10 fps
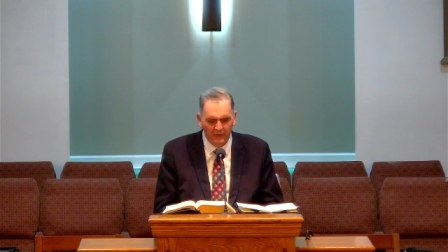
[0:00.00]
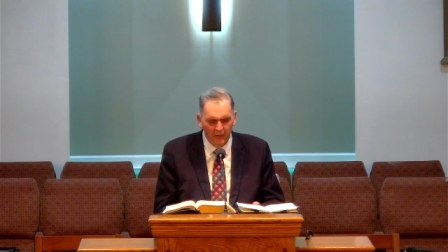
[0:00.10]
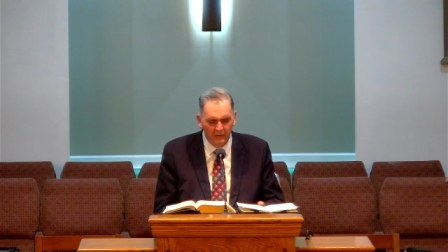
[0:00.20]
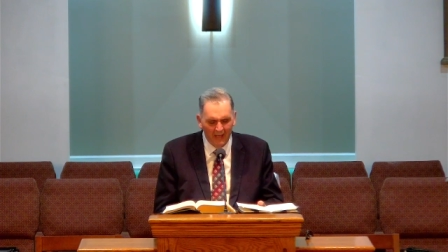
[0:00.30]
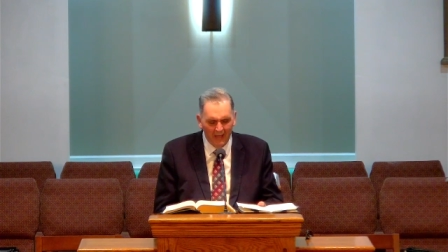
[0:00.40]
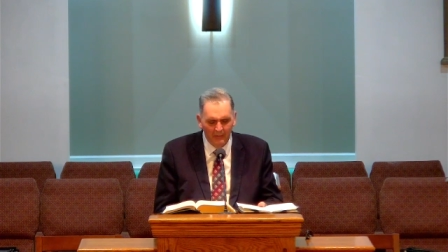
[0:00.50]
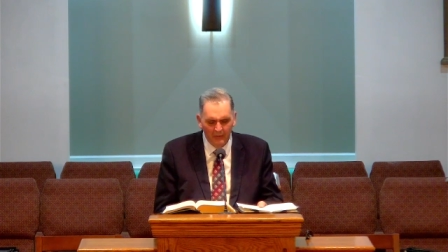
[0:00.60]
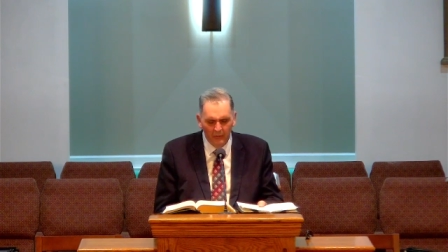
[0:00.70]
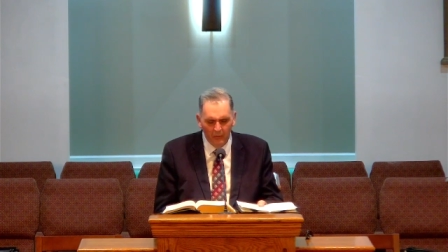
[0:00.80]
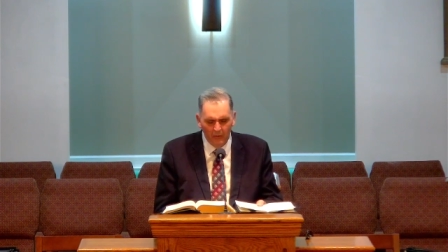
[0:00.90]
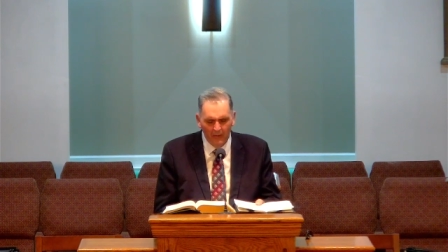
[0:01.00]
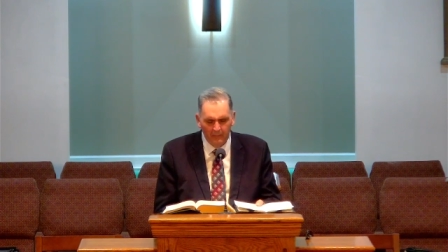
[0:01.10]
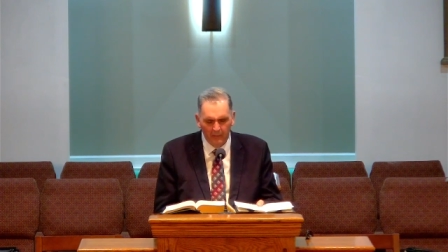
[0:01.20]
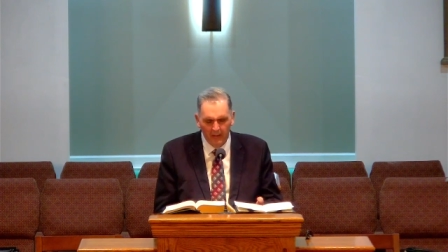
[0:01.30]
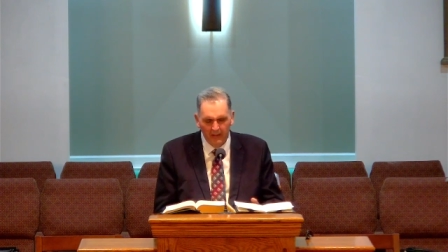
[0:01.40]
our time in your word, I
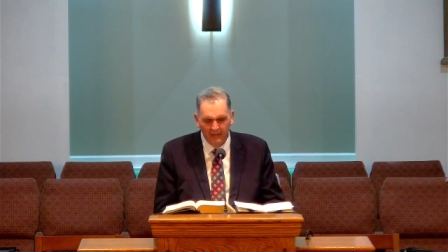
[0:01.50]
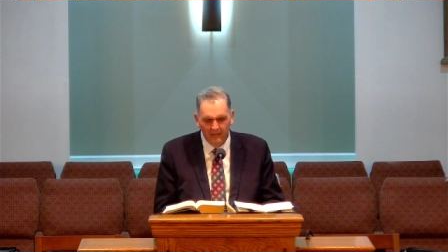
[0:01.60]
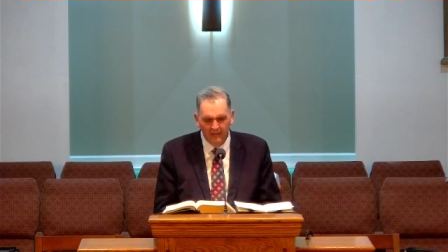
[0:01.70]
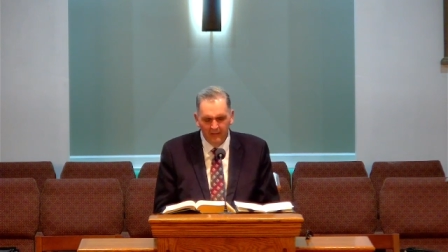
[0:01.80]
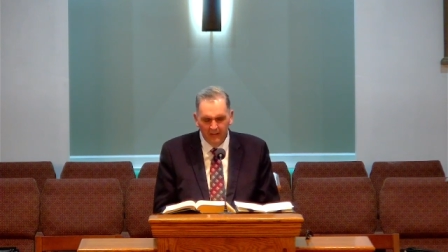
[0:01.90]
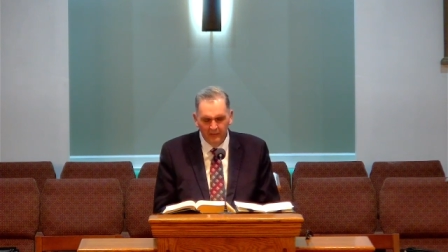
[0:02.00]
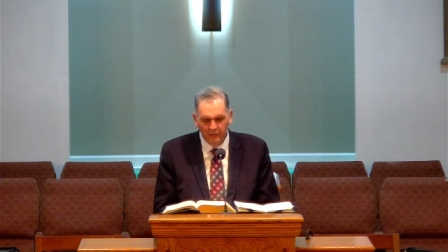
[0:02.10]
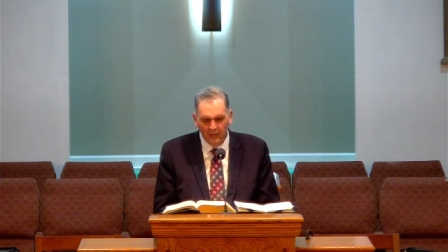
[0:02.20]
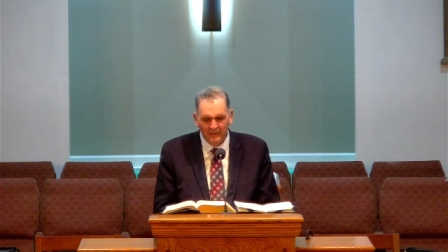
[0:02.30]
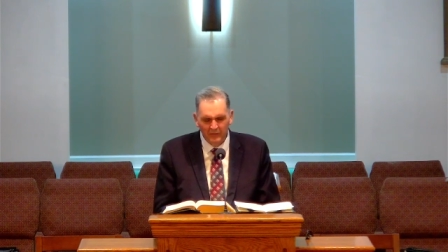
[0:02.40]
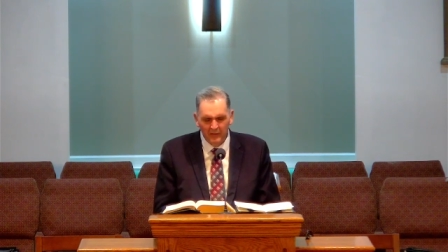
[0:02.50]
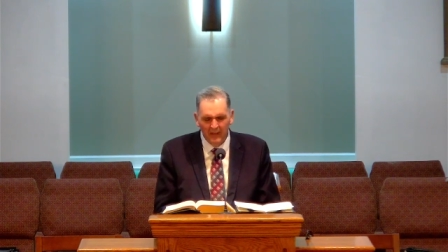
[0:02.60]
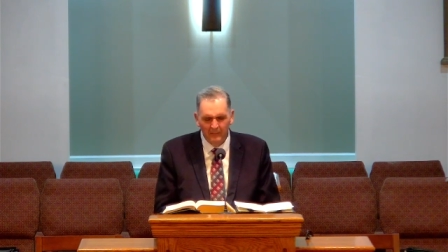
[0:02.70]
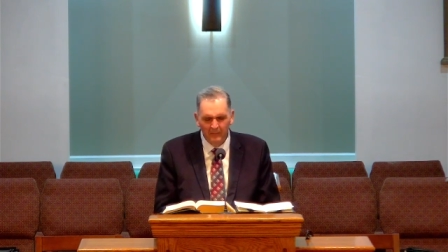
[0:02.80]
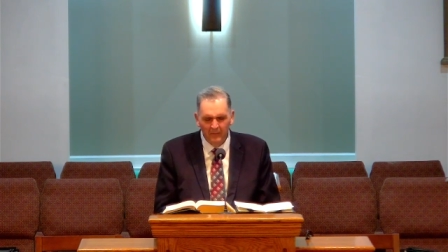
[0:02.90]
pray. In Christ's
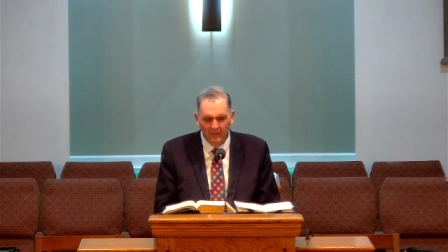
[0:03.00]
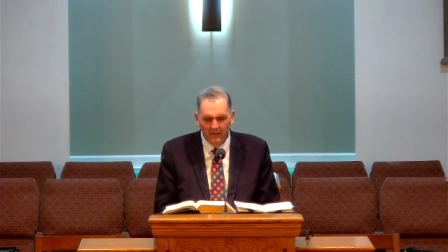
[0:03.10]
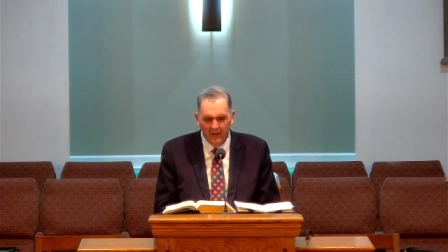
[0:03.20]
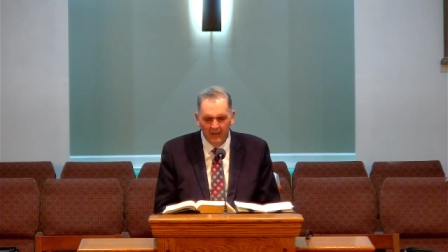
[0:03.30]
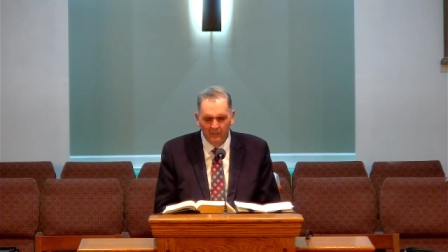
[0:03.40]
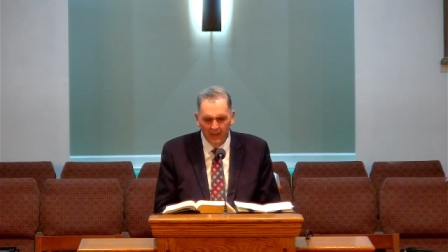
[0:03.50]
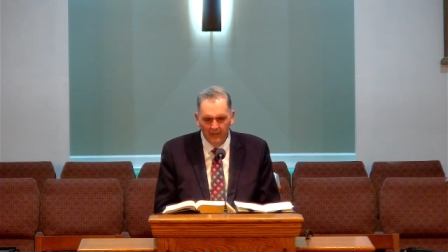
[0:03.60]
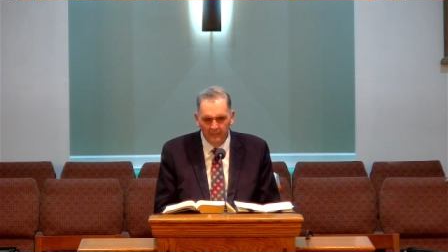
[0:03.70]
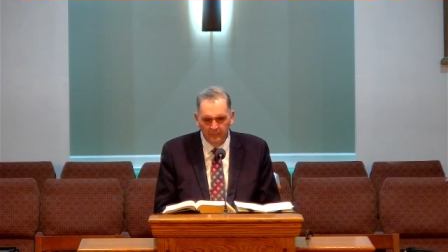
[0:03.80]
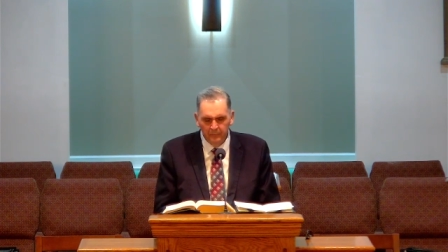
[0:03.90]
name, amen.